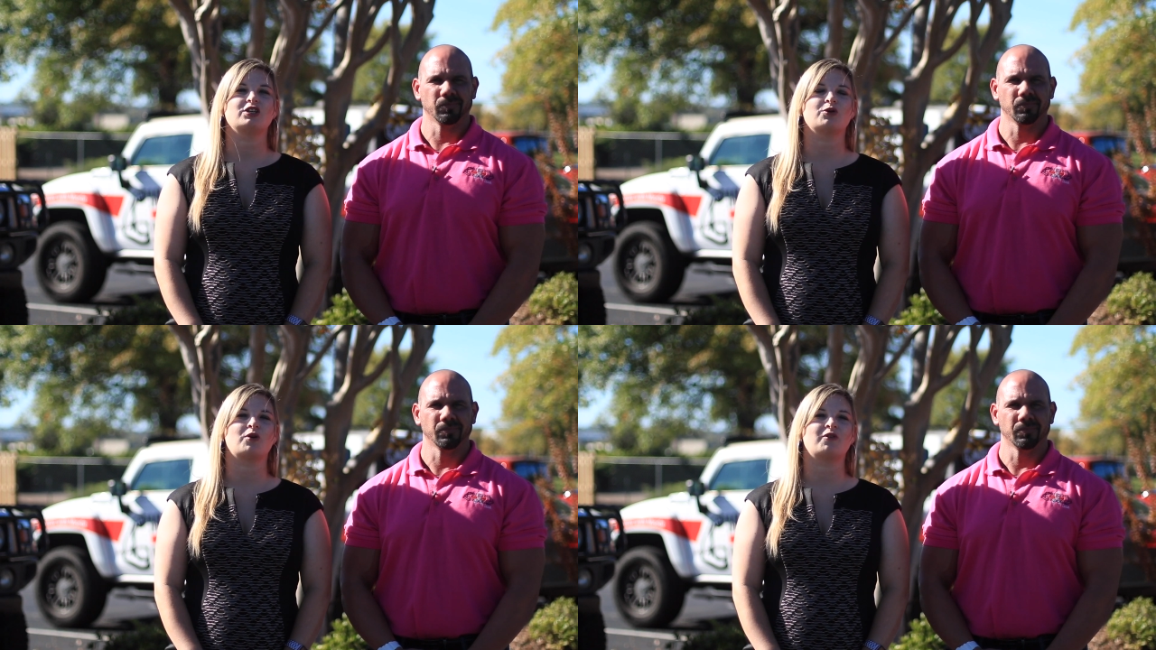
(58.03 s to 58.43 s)

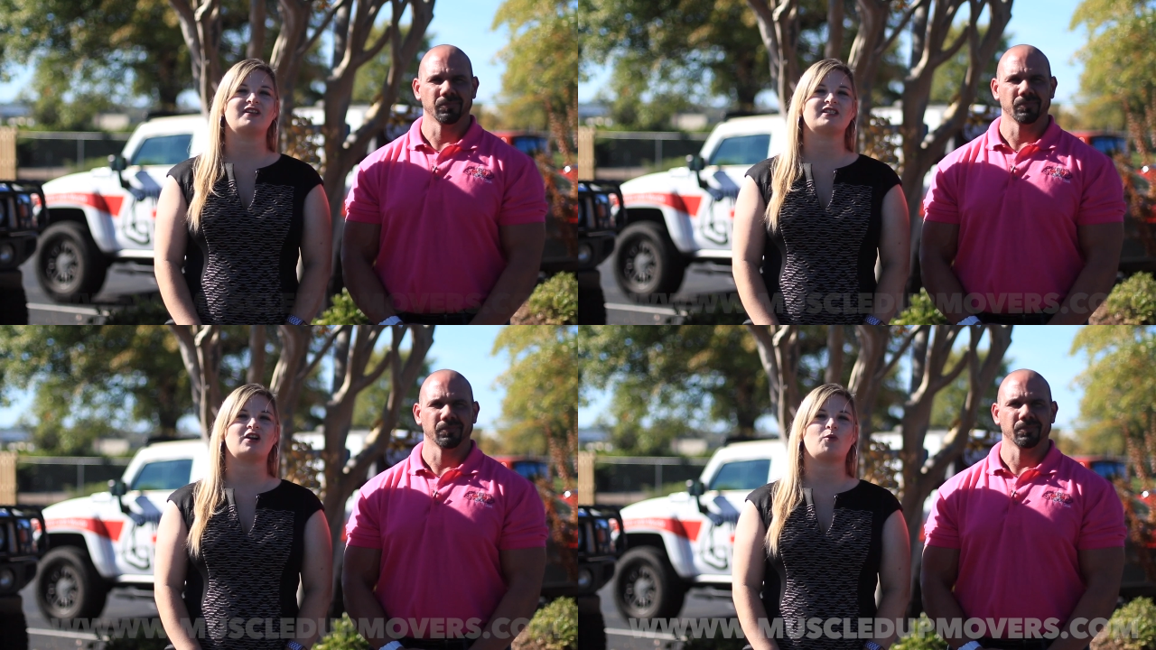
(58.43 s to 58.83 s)
Speaker 1: you will
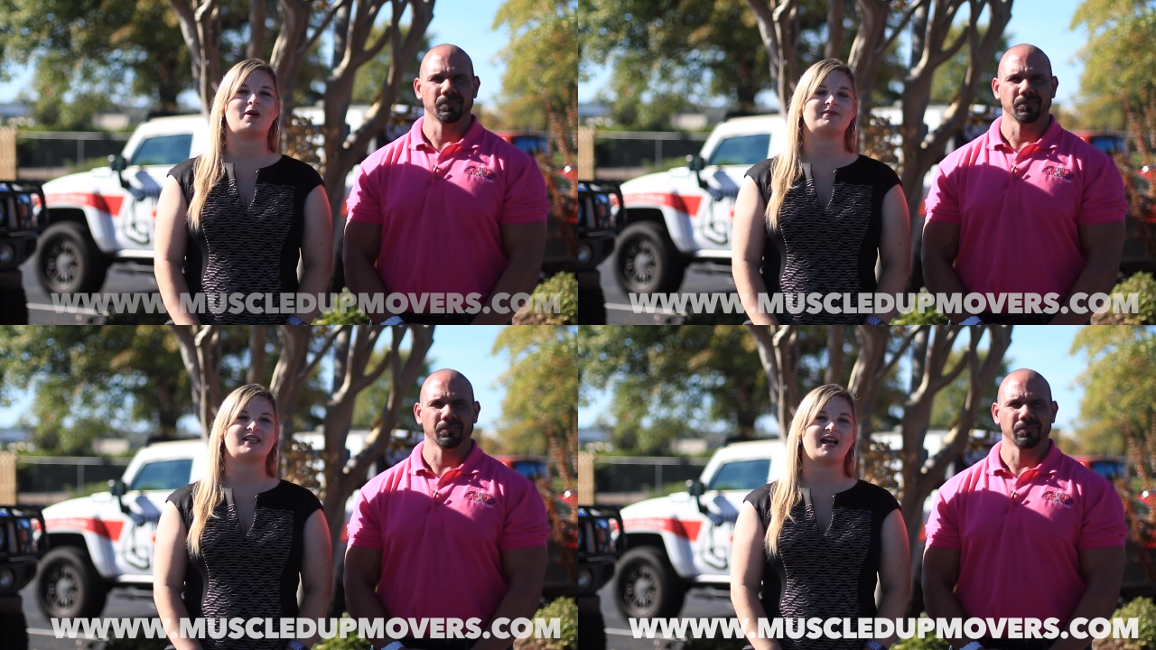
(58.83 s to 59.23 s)
visit our
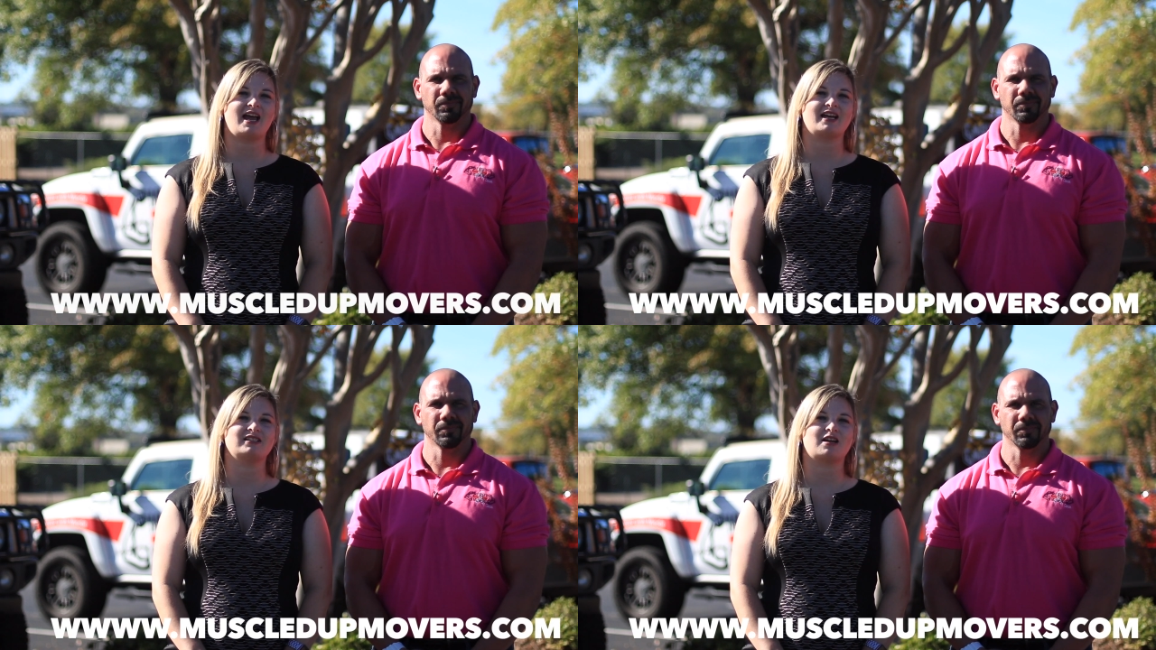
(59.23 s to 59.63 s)

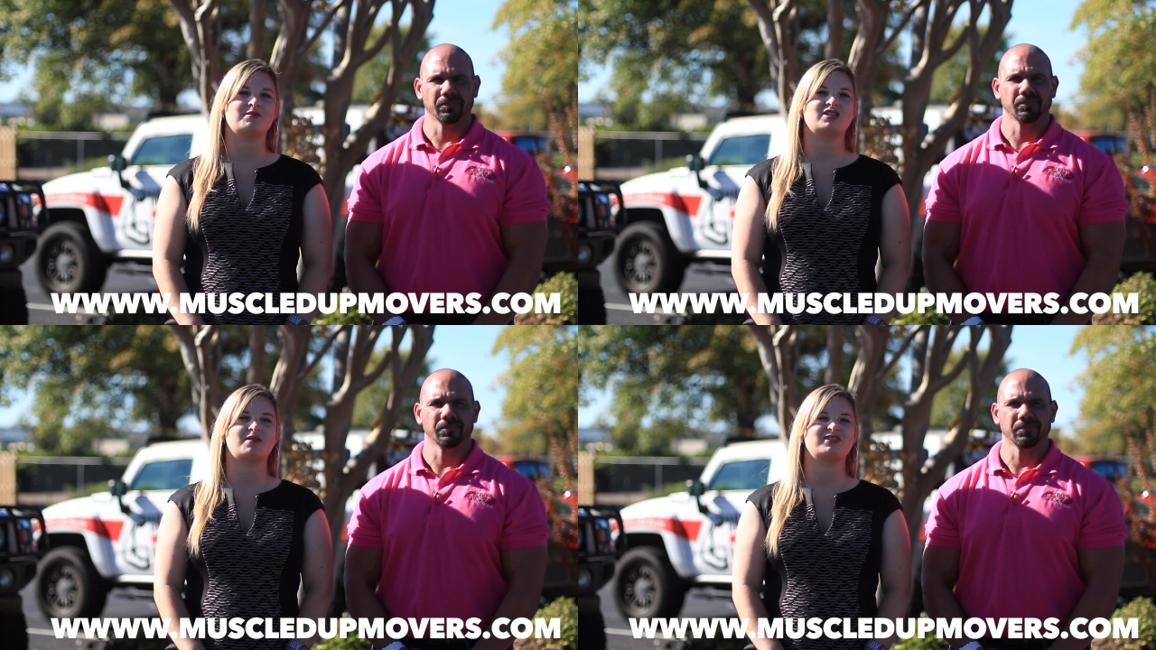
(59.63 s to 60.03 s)
website at
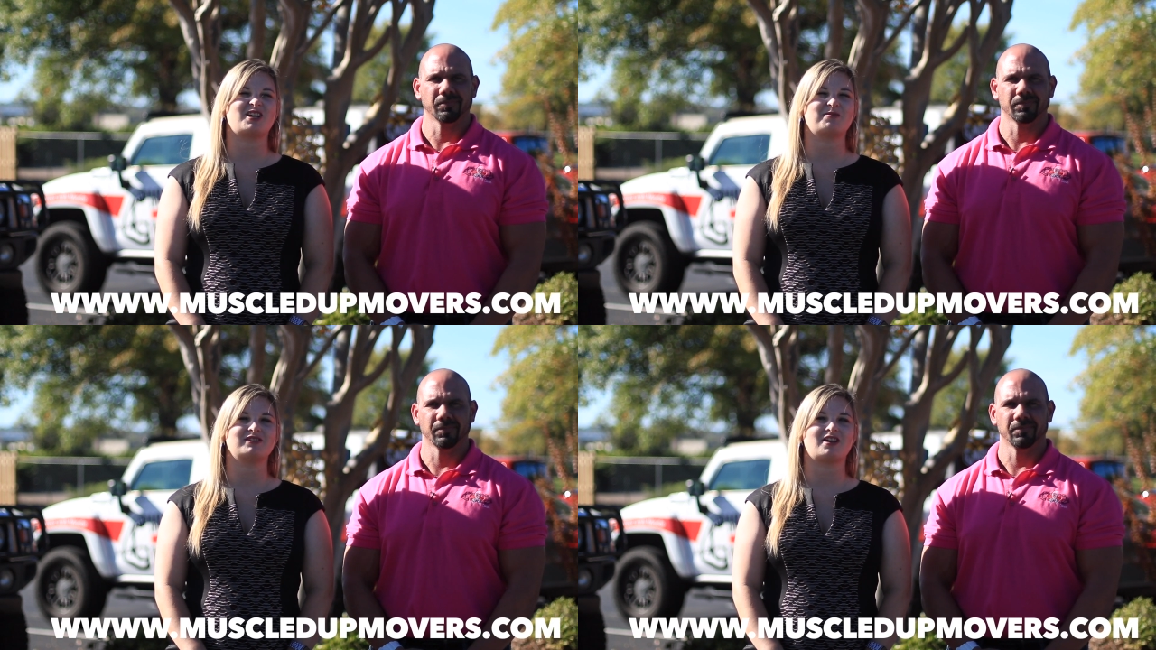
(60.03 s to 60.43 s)

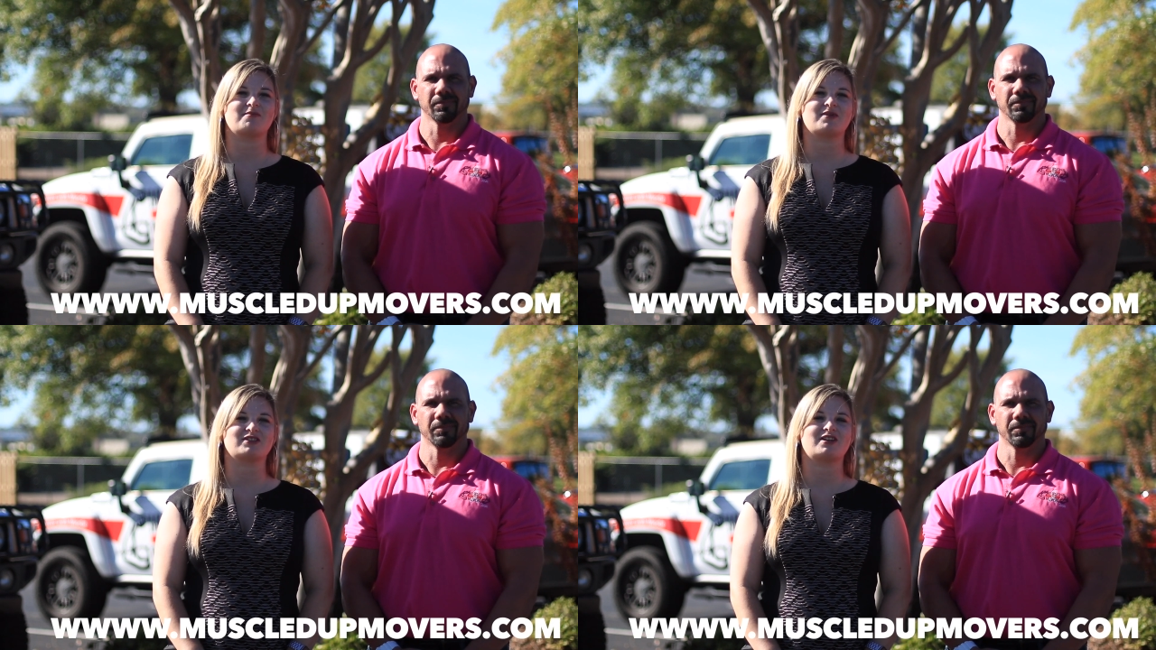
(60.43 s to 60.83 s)

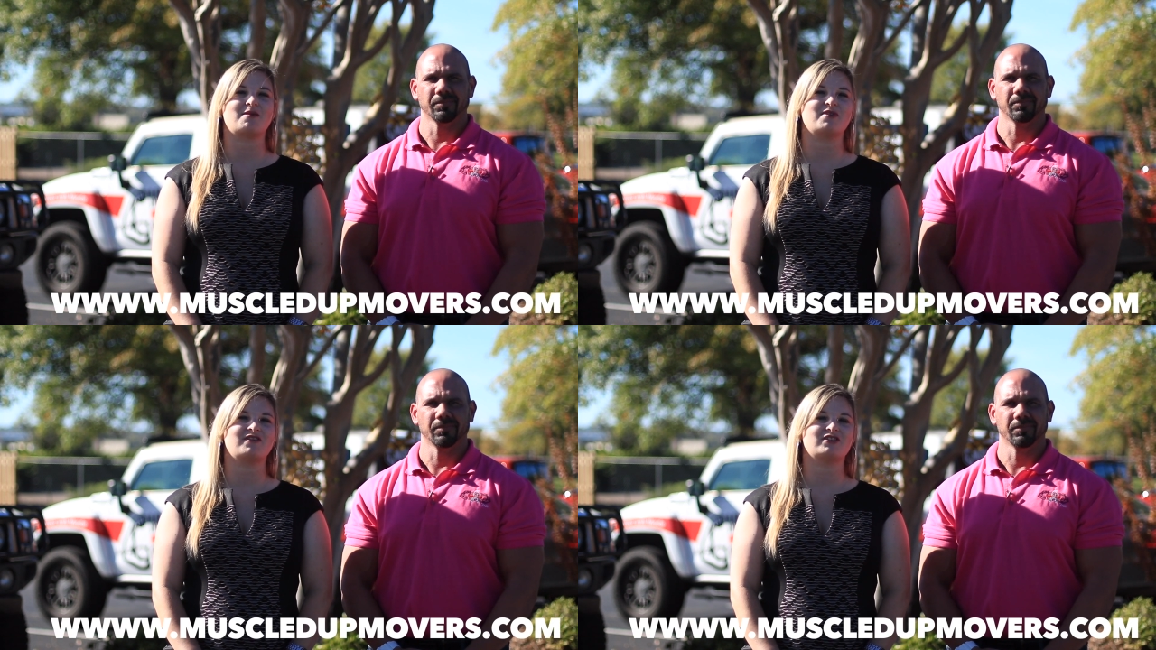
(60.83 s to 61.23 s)

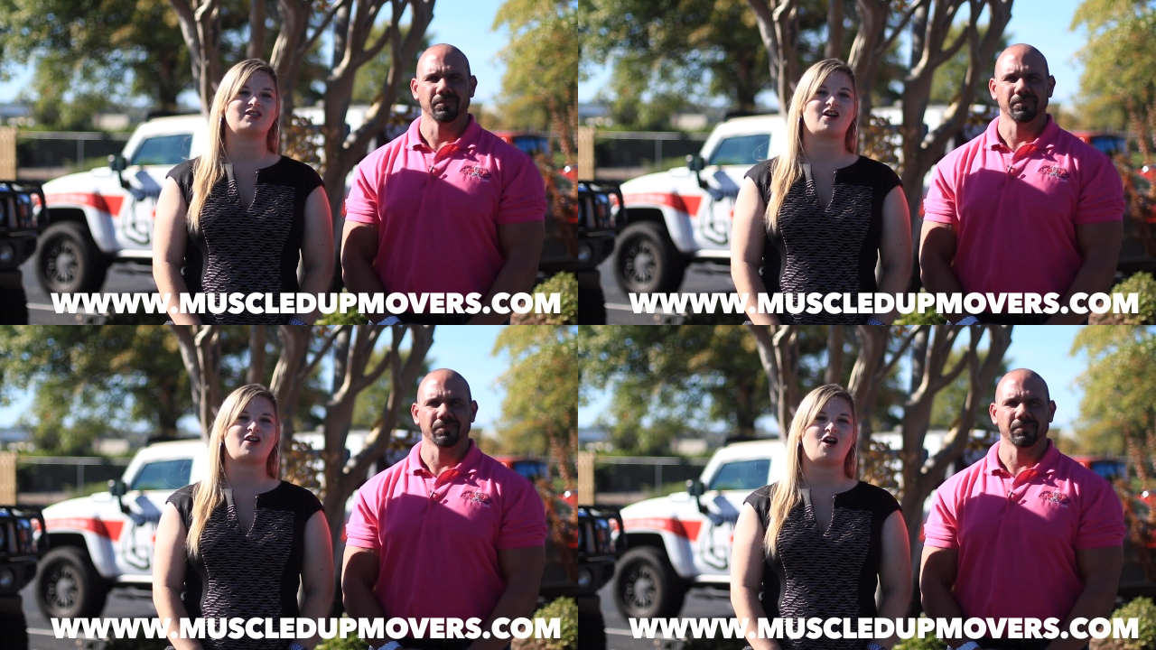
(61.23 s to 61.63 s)

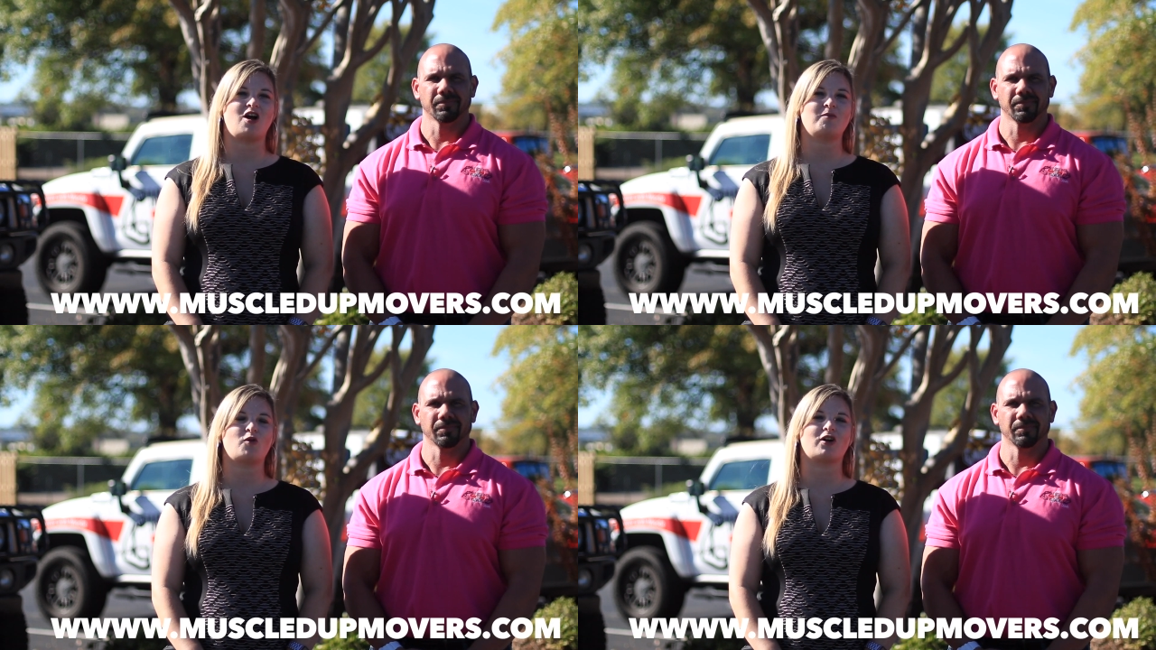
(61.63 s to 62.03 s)

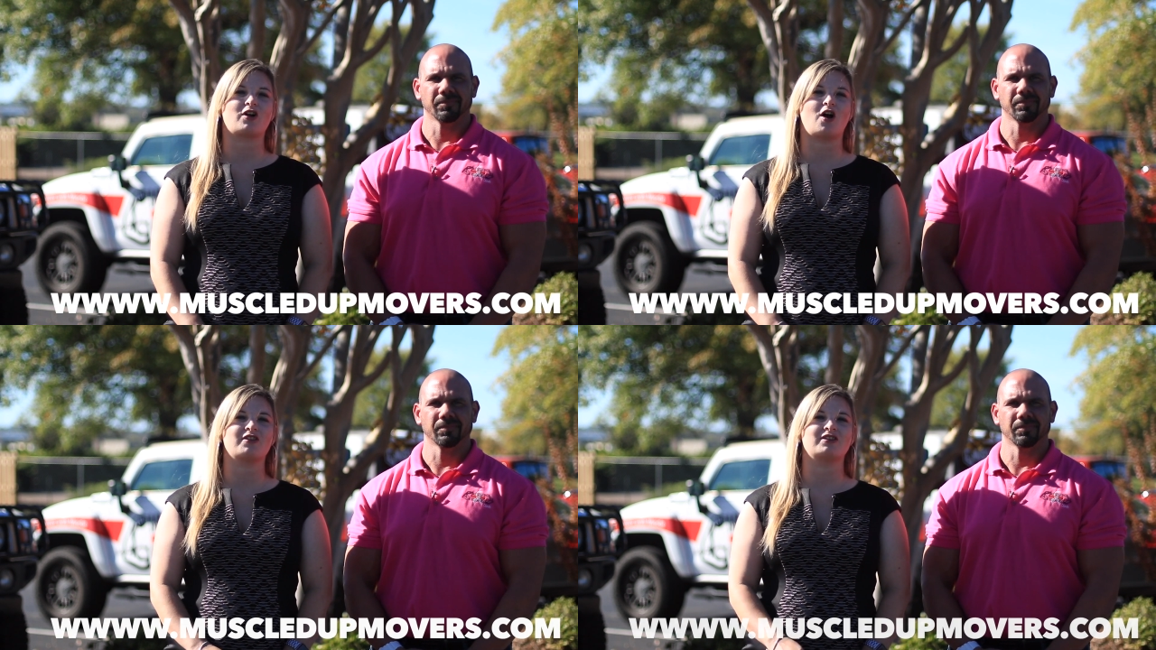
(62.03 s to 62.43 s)
www.muscledupmovers.com or
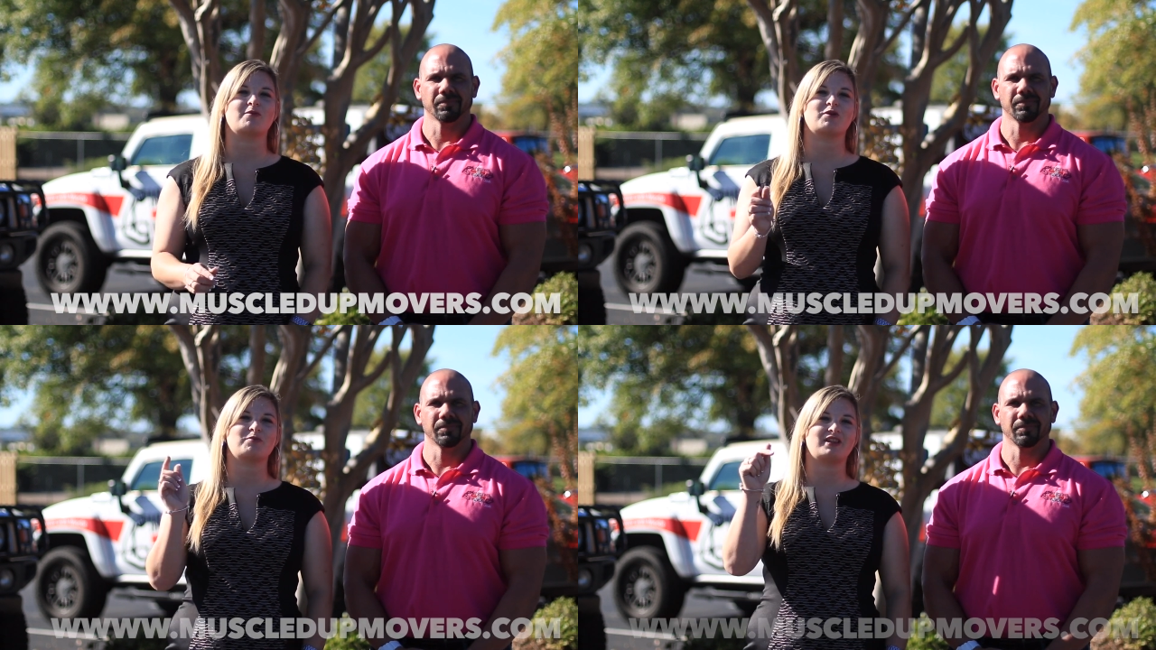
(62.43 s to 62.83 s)
call the
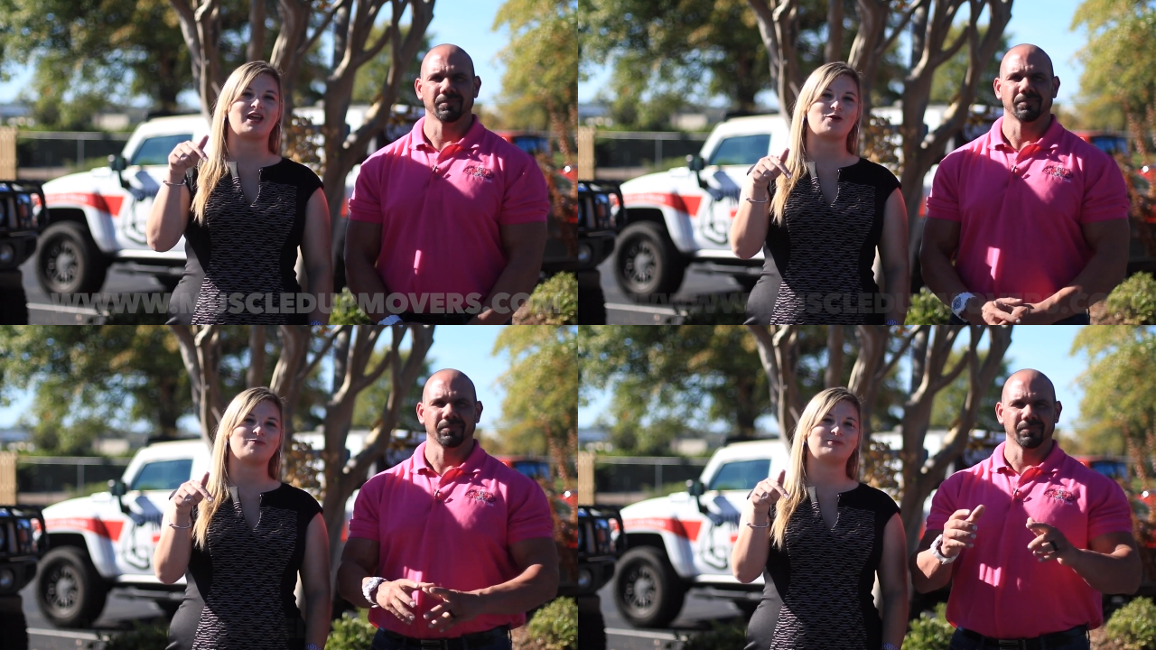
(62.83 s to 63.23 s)
number below.